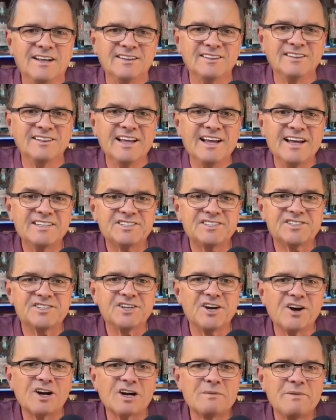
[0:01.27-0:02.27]
Let's
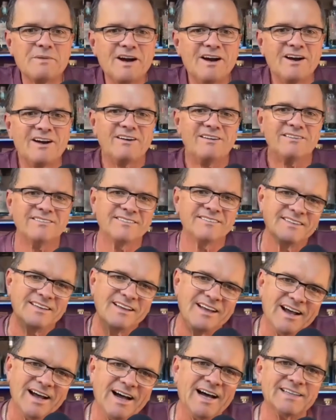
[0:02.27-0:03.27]
talk about
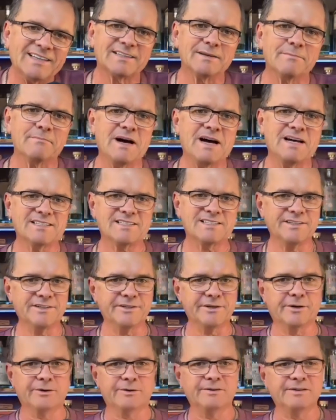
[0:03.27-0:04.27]

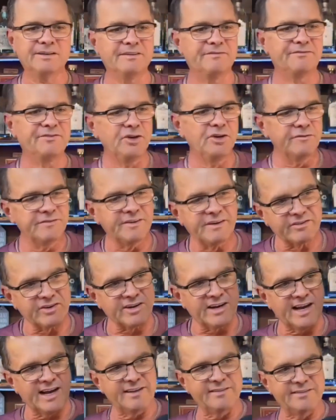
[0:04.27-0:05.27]
Atanasio. If you've never
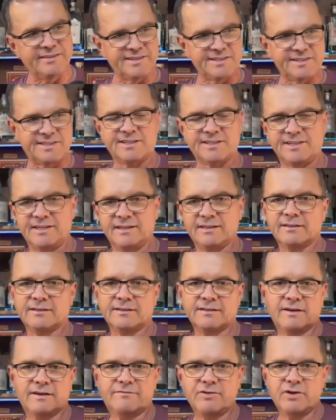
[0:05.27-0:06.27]
had this
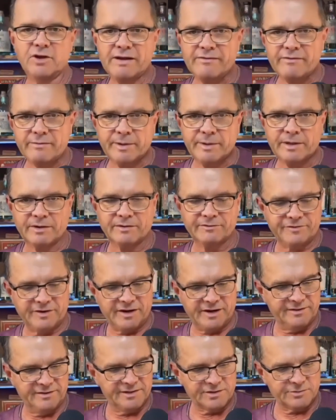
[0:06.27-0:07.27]
tequila, if you haven't been able to
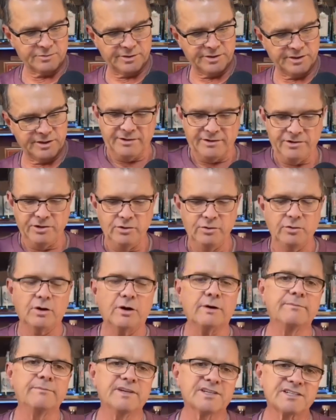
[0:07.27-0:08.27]
find this one, you
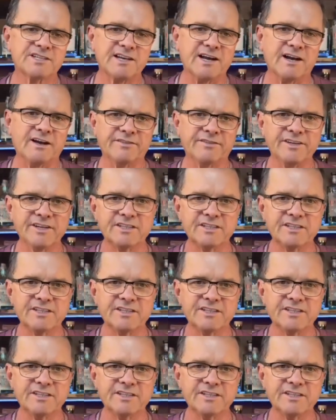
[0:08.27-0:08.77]
are missing out.